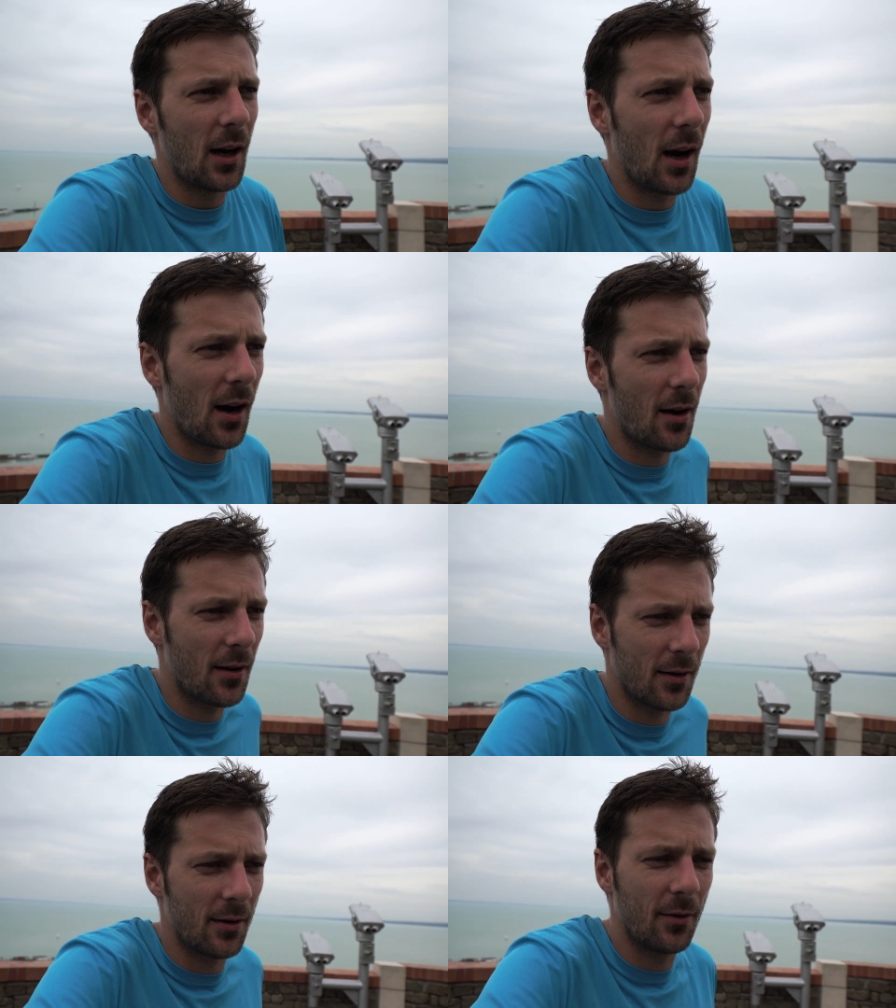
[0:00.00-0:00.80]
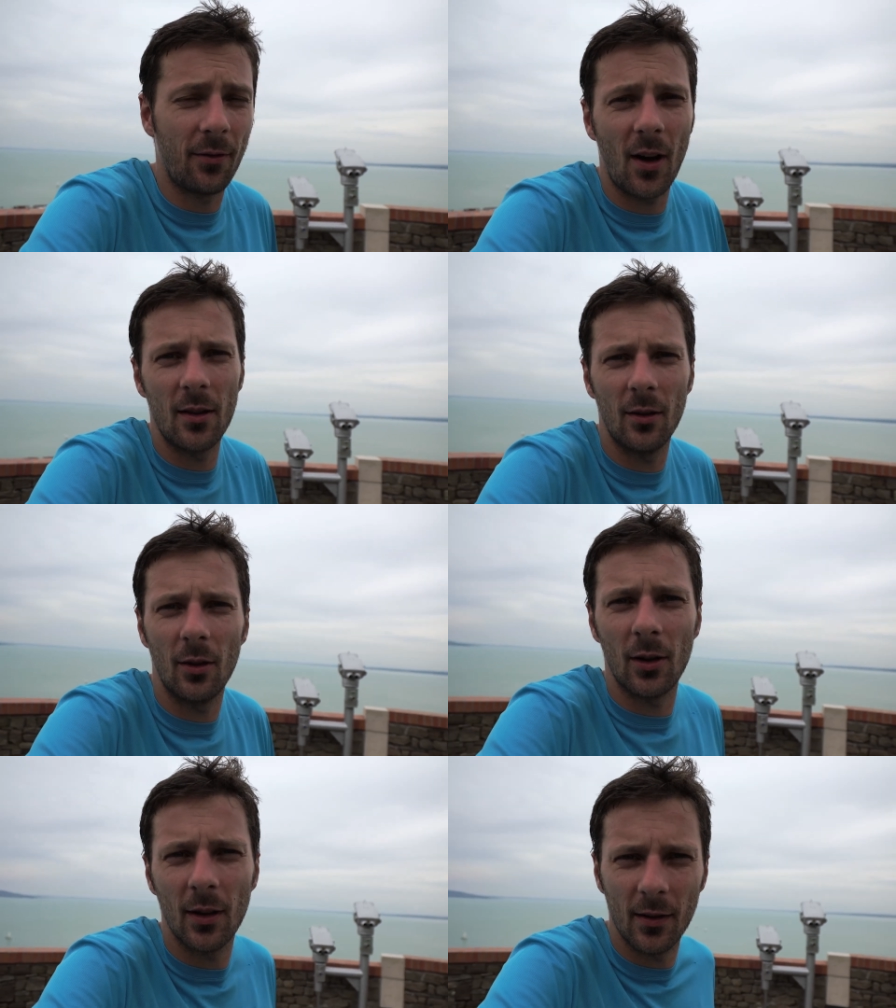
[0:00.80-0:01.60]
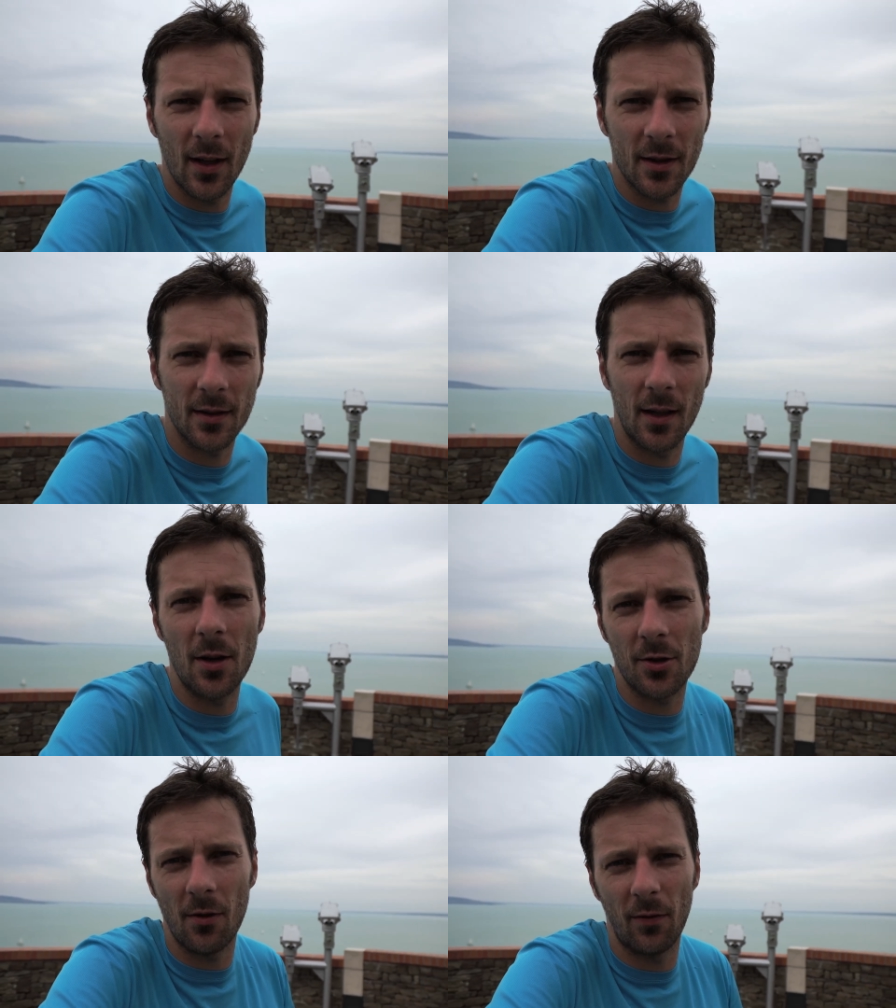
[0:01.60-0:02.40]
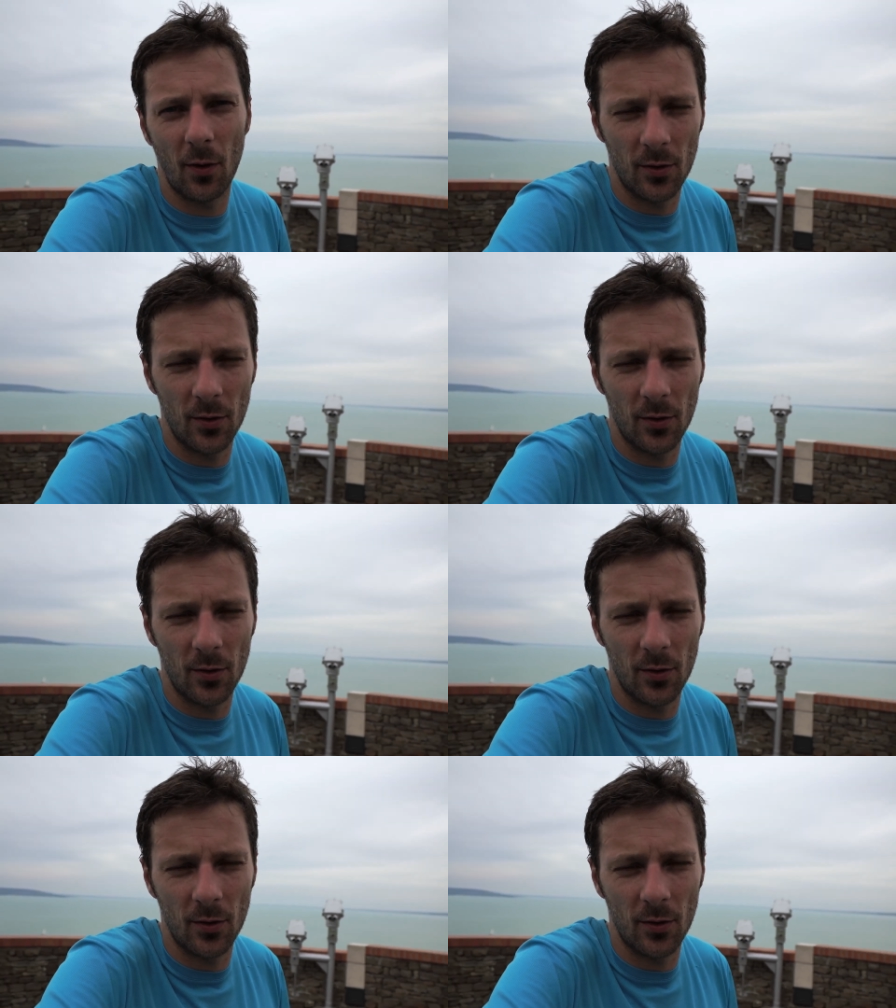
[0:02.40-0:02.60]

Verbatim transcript: our final destination for